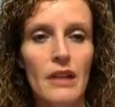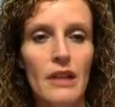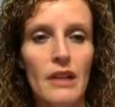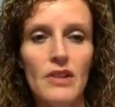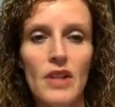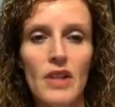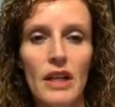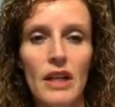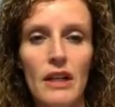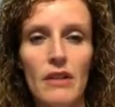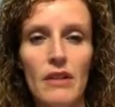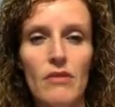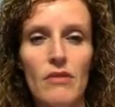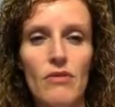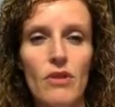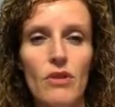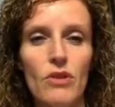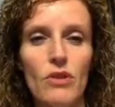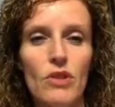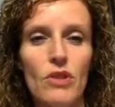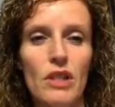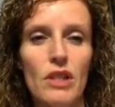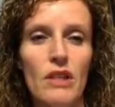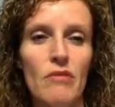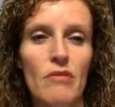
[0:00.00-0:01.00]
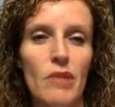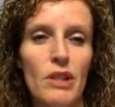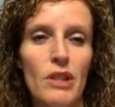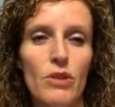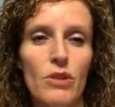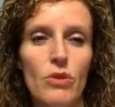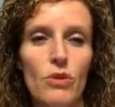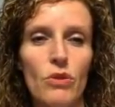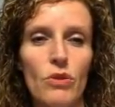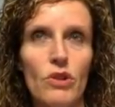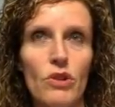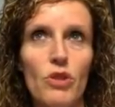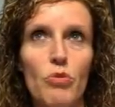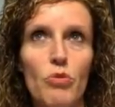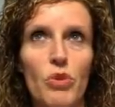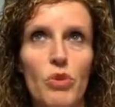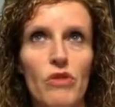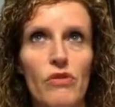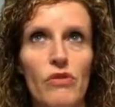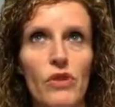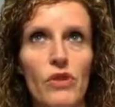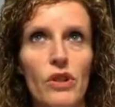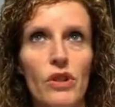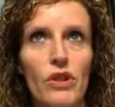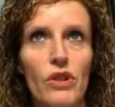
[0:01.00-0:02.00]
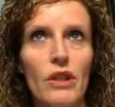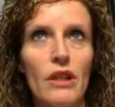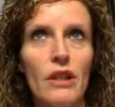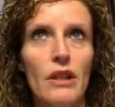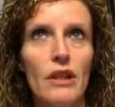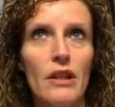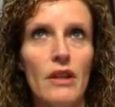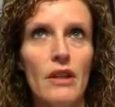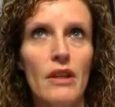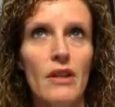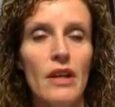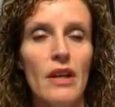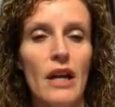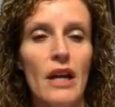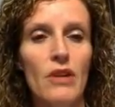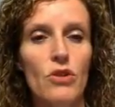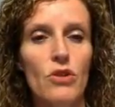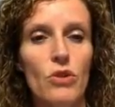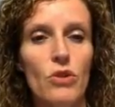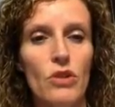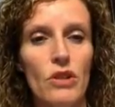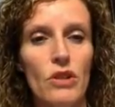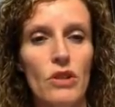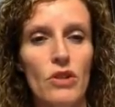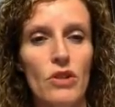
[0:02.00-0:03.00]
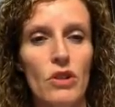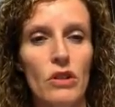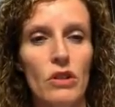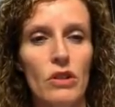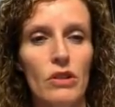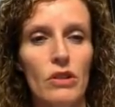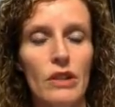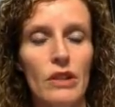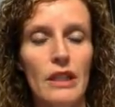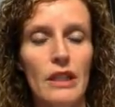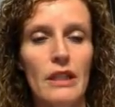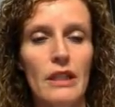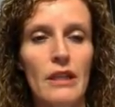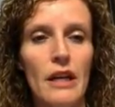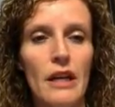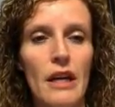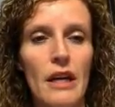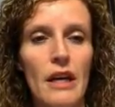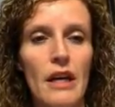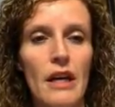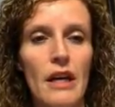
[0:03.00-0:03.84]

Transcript: 10 out of 13 of my students preferred the non-traditional learning.